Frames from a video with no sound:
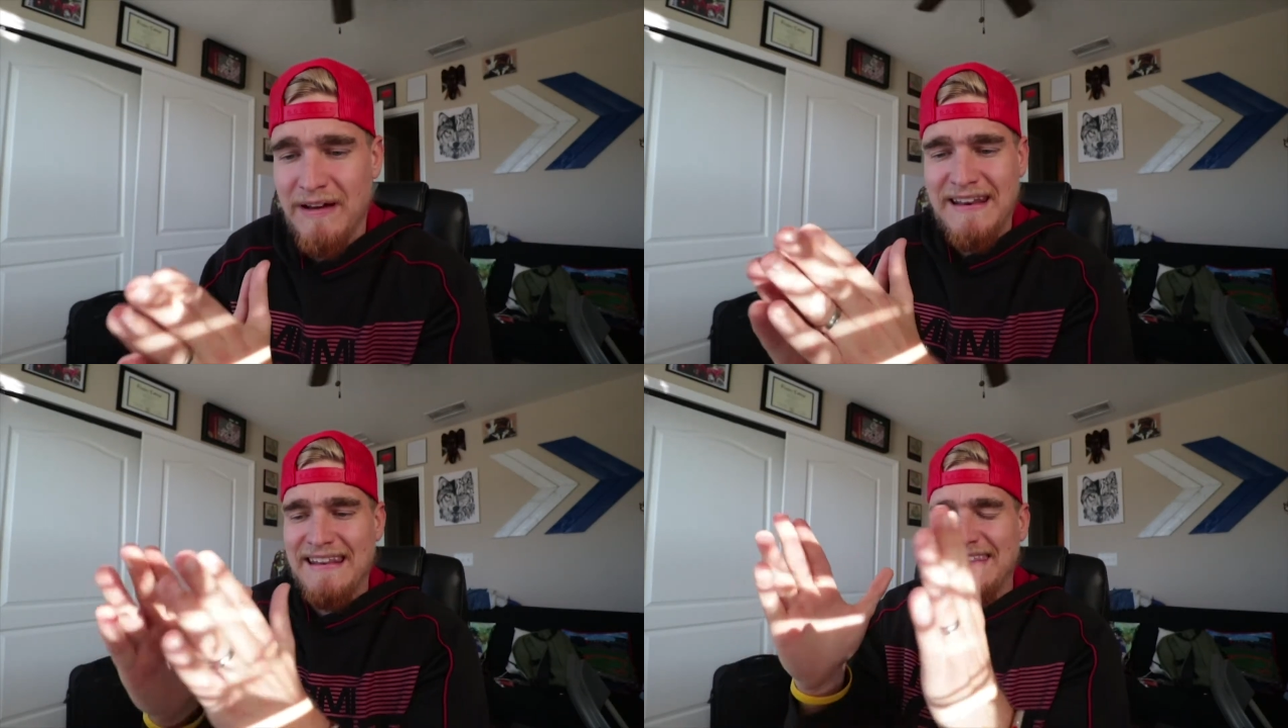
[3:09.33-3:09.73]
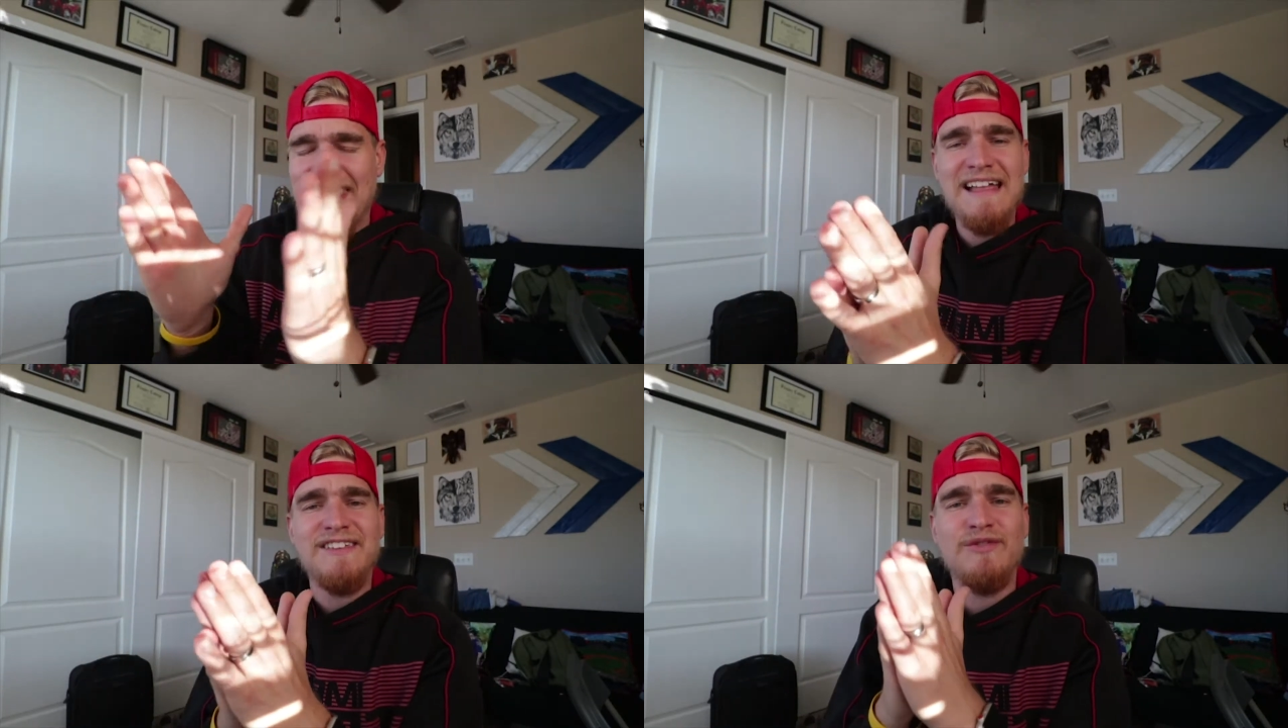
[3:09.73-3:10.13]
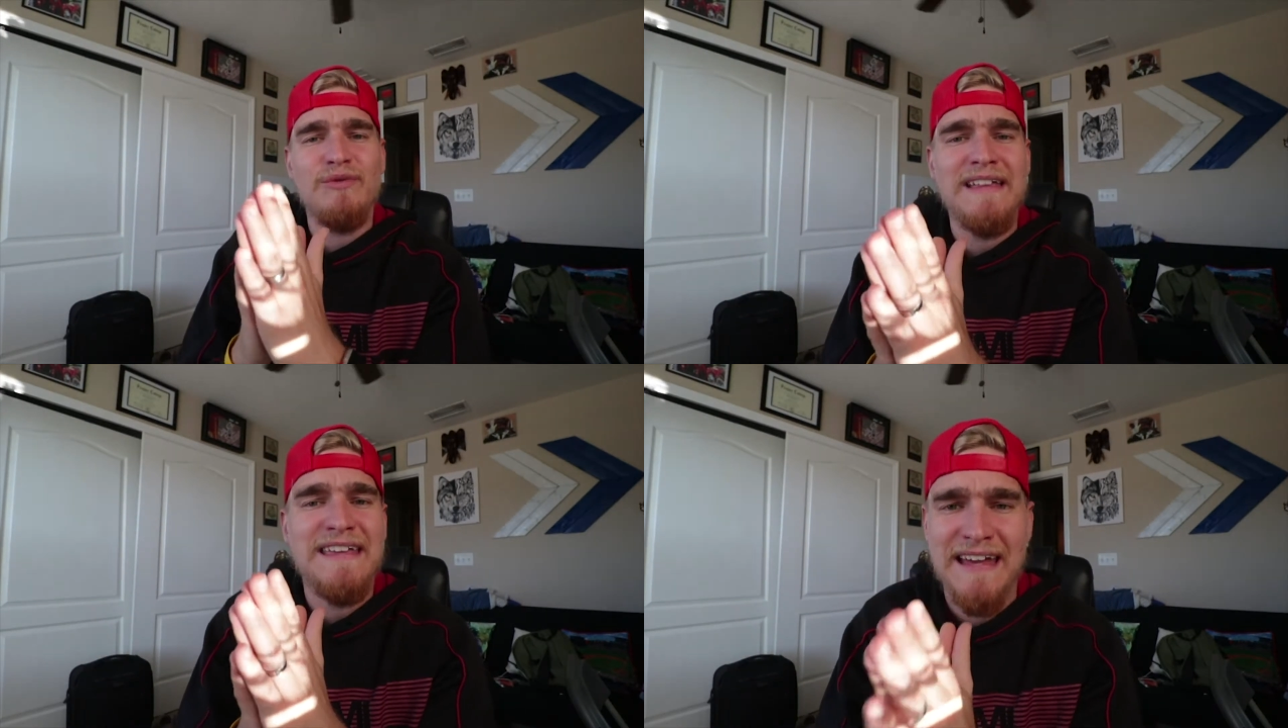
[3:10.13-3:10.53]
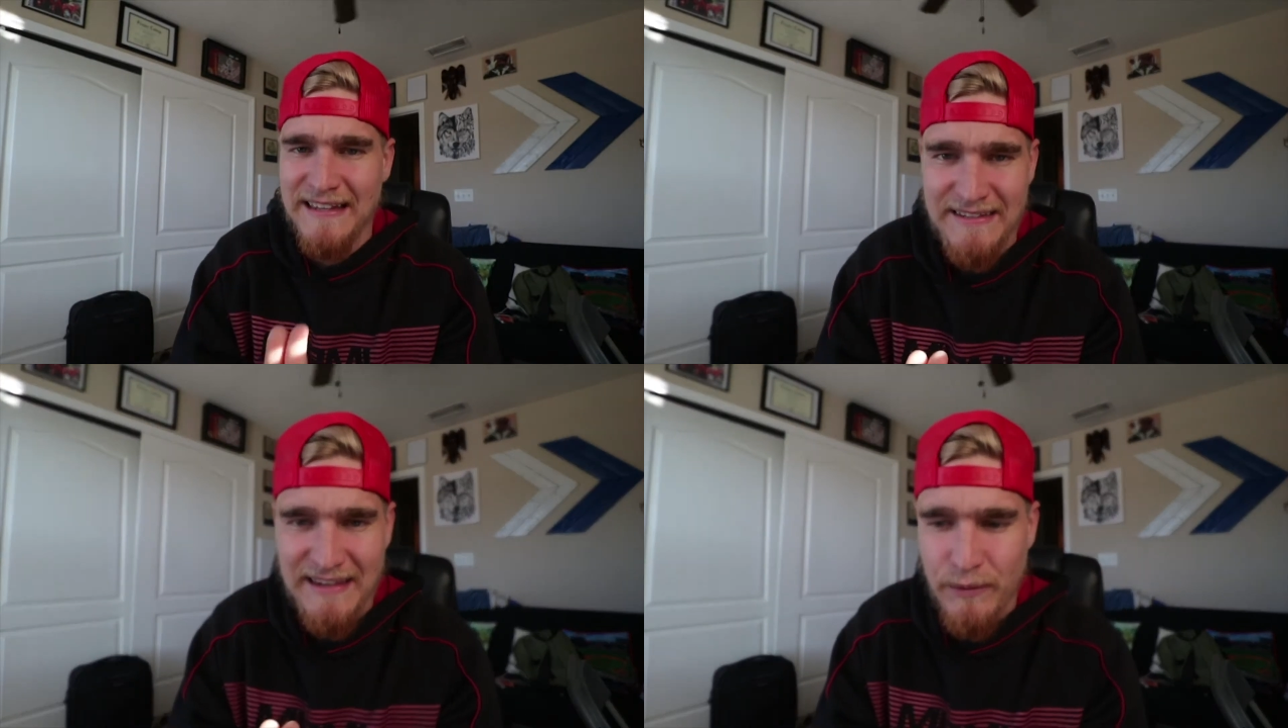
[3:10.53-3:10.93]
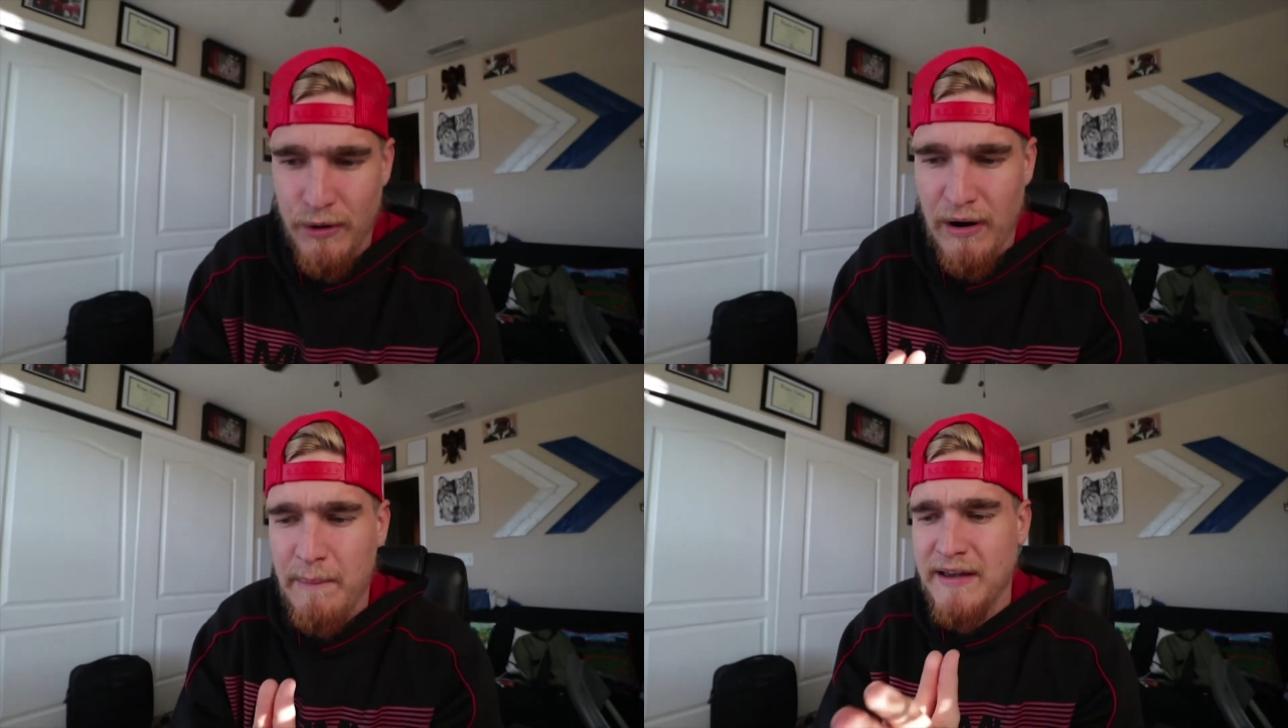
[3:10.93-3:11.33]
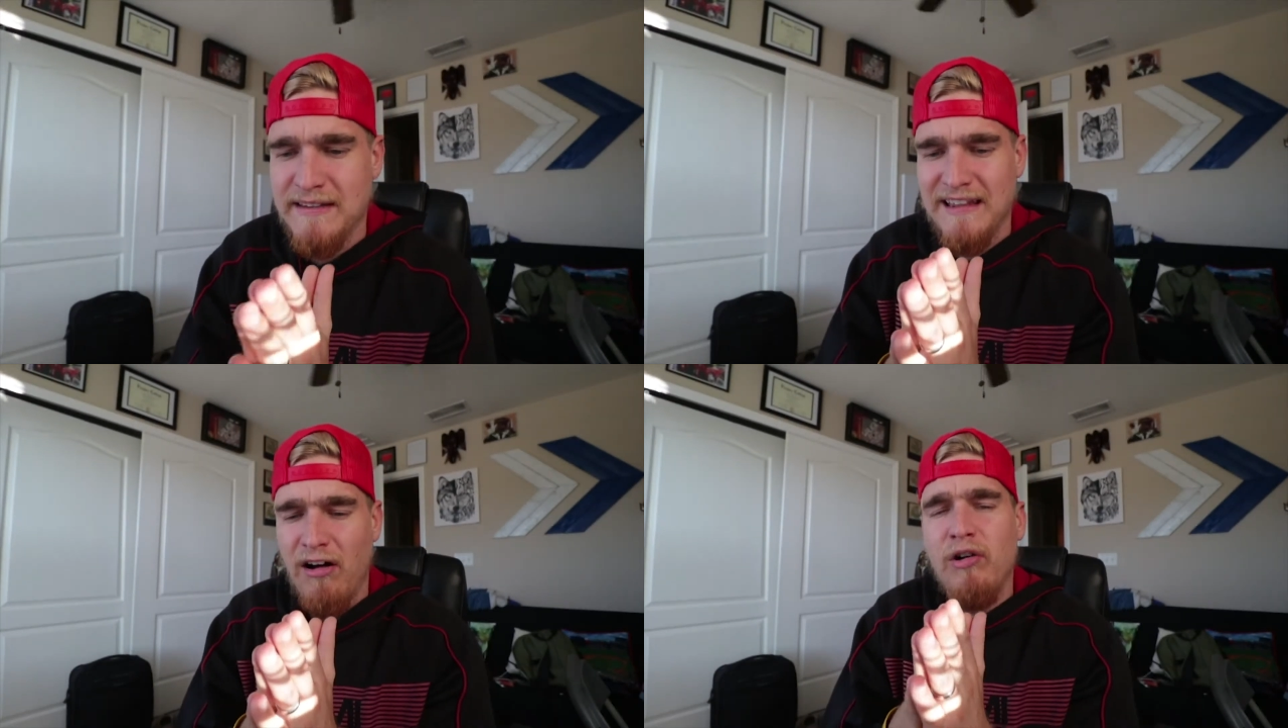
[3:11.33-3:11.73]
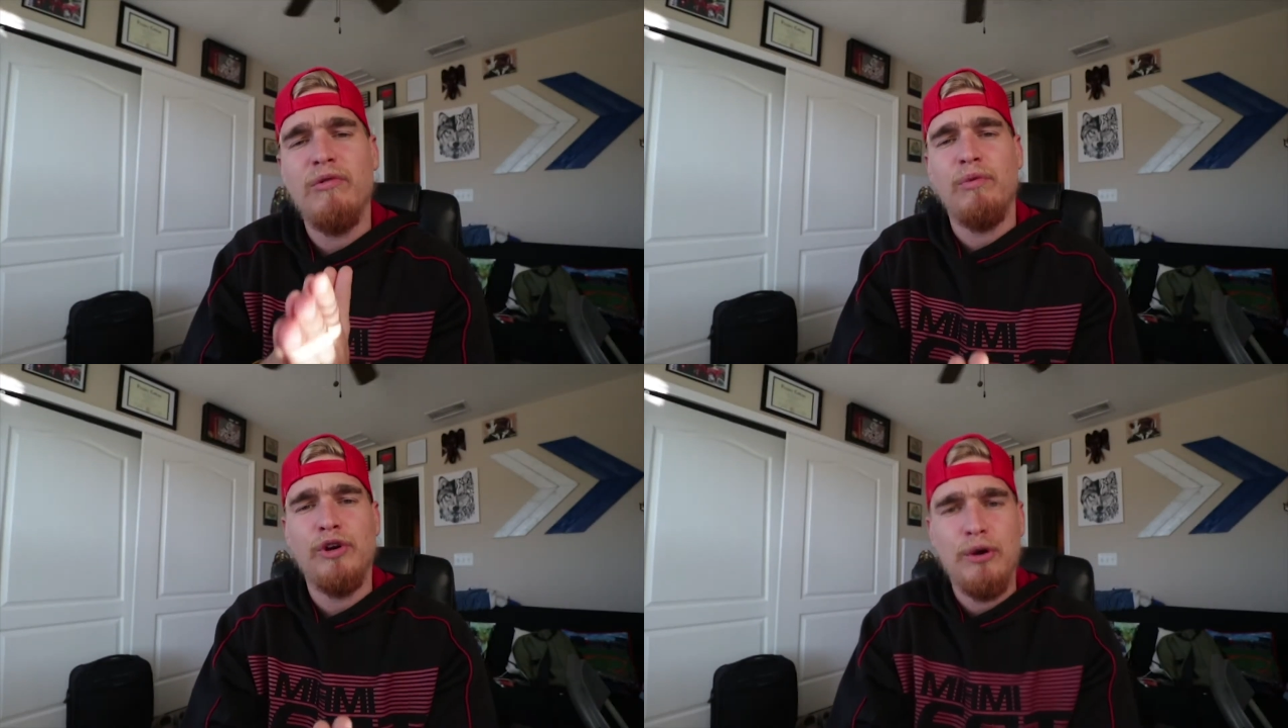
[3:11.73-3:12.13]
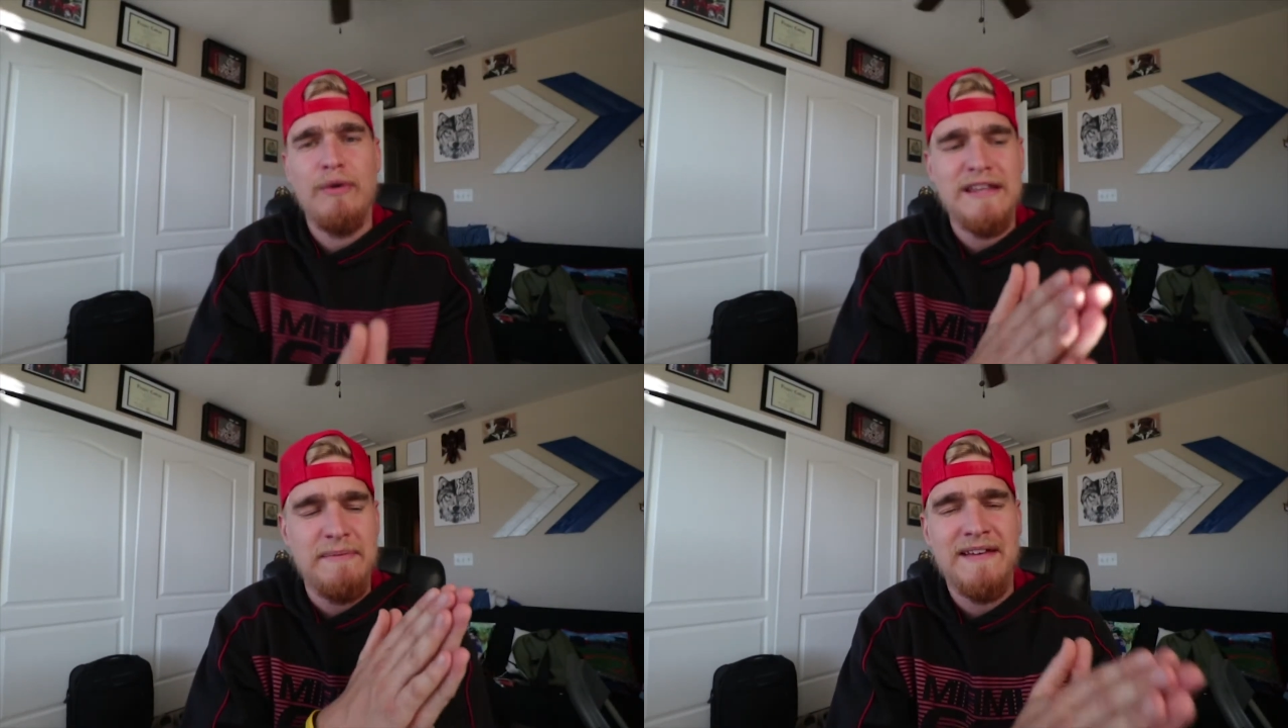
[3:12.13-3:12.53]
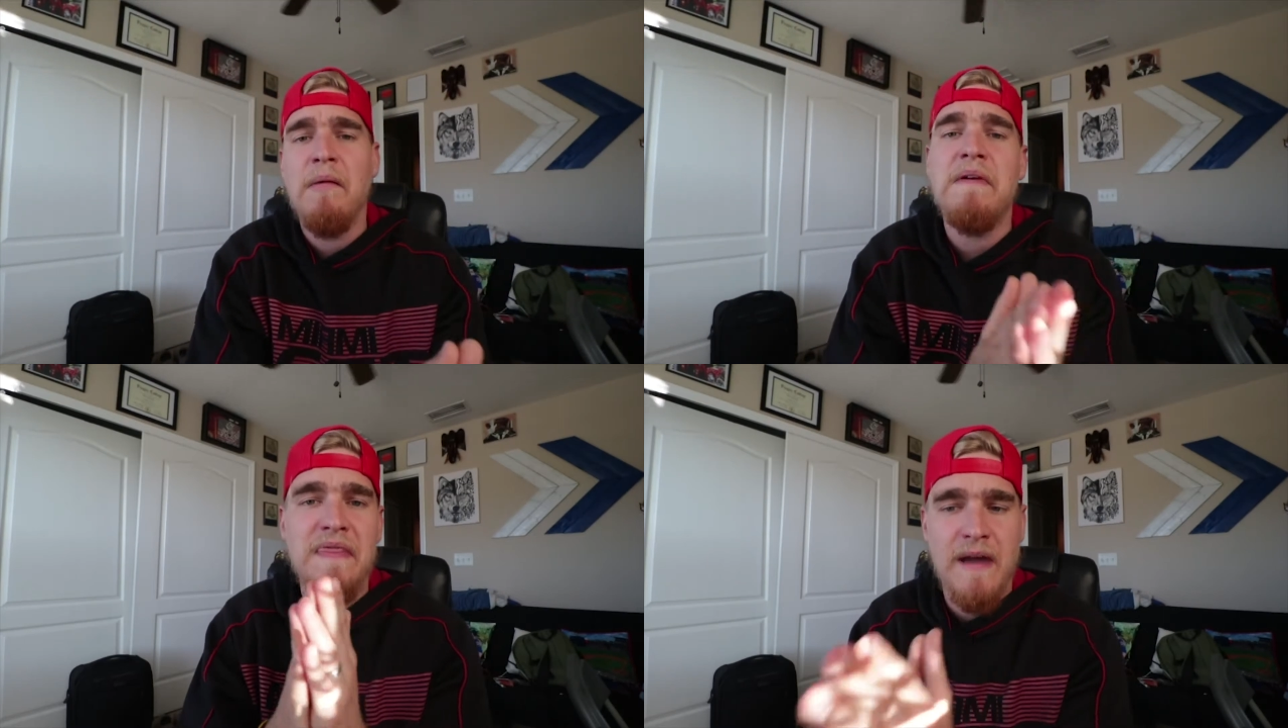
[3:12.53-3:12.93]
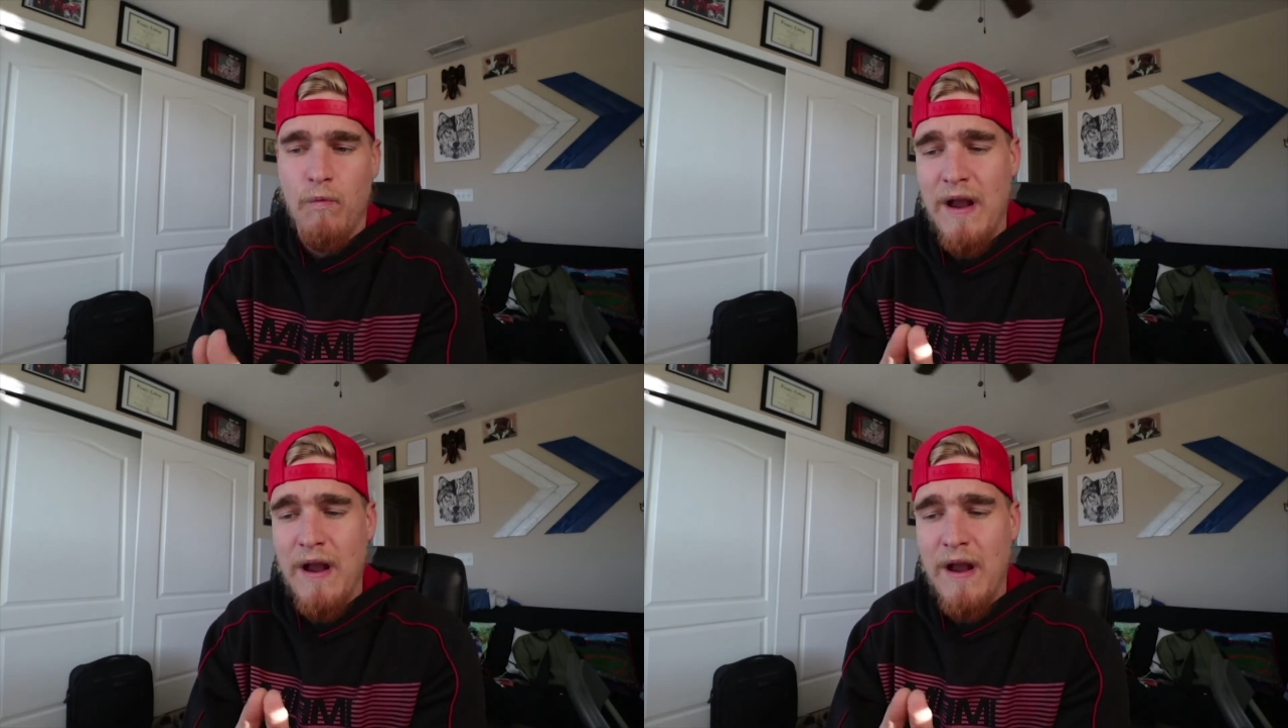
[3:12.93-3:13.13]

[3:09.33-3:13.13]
But that doesn't really get us anywhere, right? Because then all we're doing is becoming them.